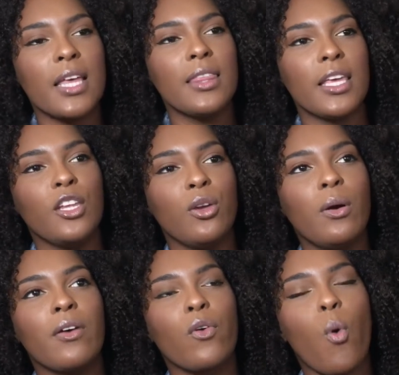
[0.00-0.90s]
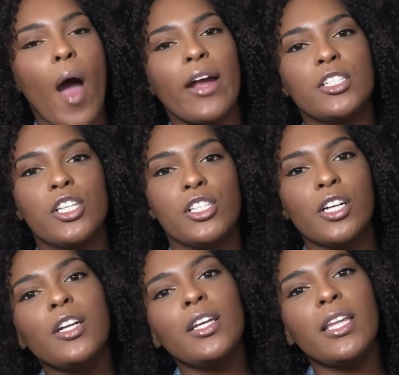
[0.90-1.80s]
And then you are required to
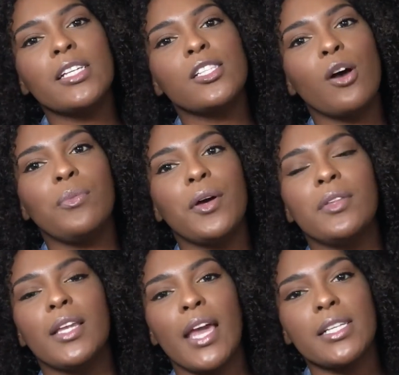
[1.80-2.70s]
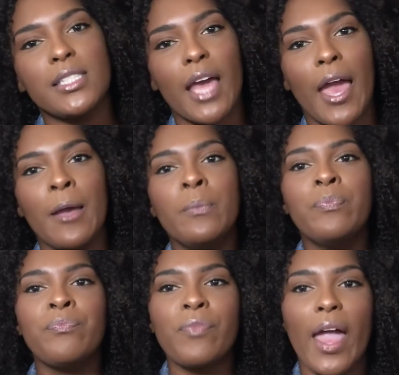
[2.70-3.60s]
turn in that SOAP note the next day,
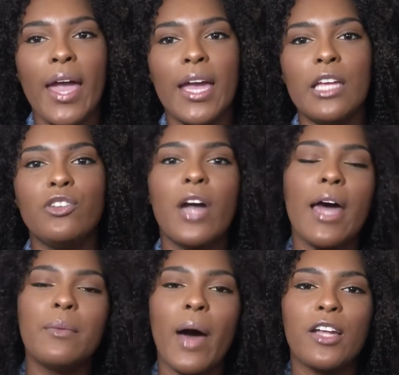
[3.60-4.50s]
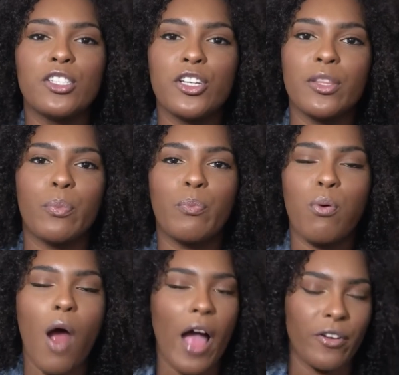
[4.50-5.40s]
and you kind of monitor the
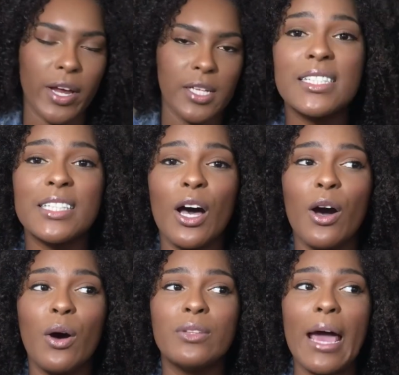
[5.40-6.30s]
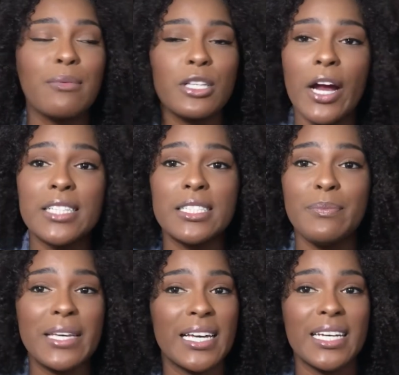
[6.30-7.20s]
progress. So that was
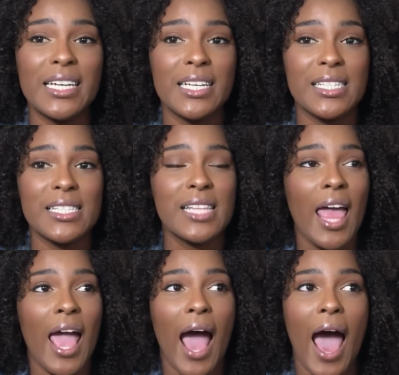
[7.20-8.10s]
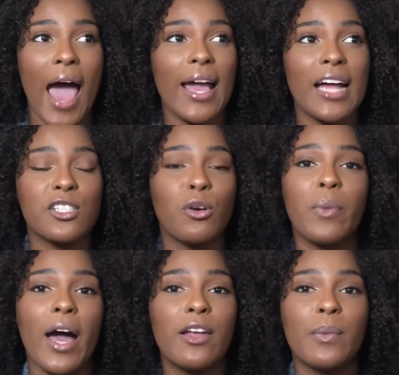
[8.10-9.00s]
crazy, because I got so
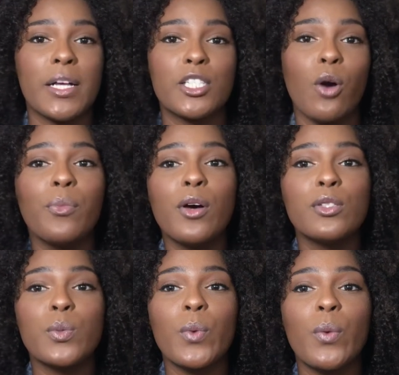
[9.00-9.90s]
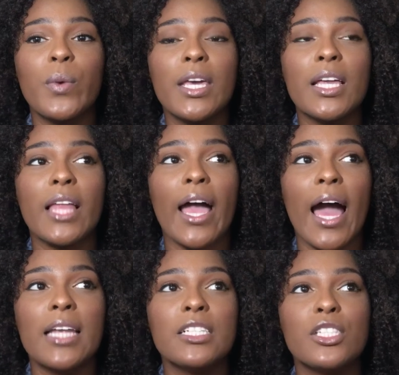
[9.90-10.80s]
behind on my SOAP notes one week. Like,
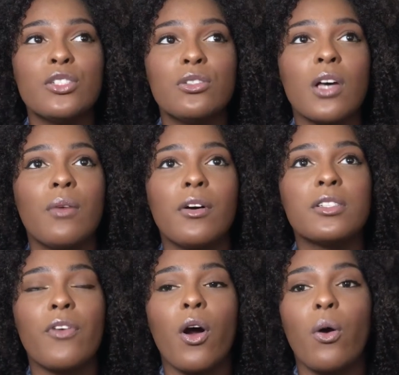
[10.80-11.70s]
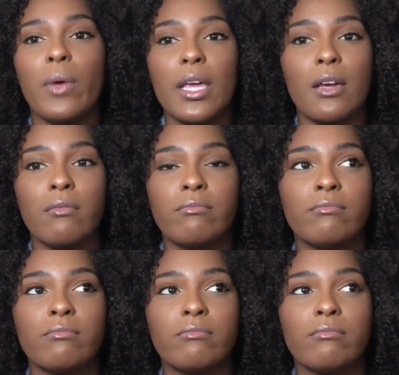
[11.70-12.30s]
I didn't do SOAP notes for a whole week.